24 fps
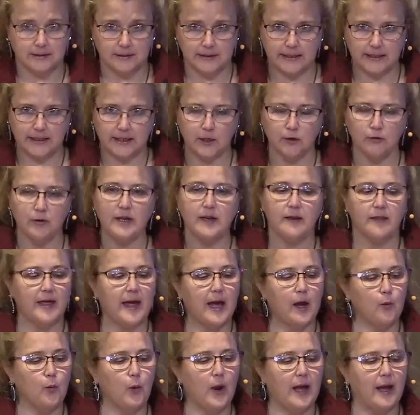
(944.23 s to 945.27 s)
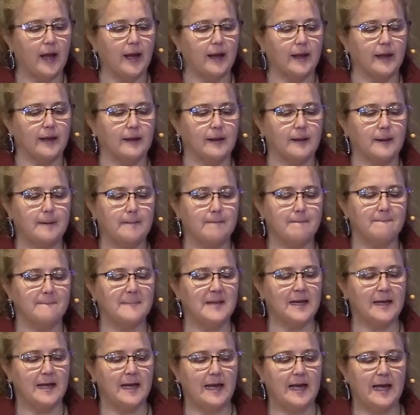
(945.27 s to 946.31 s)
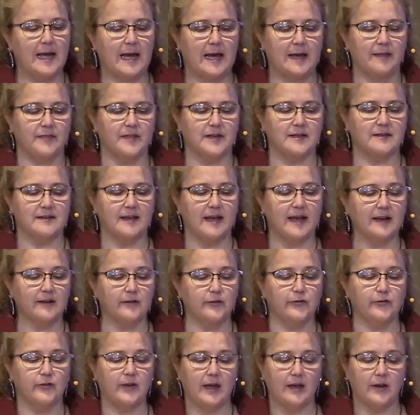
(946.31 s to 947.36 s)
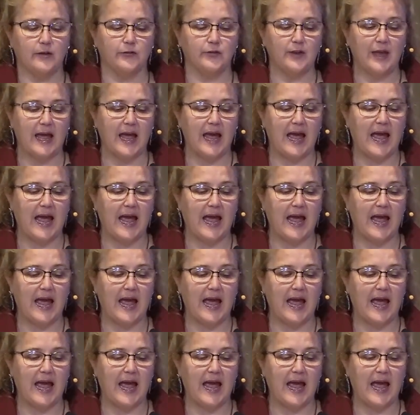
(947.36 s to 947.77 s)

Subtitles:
hear it that way, and the text says,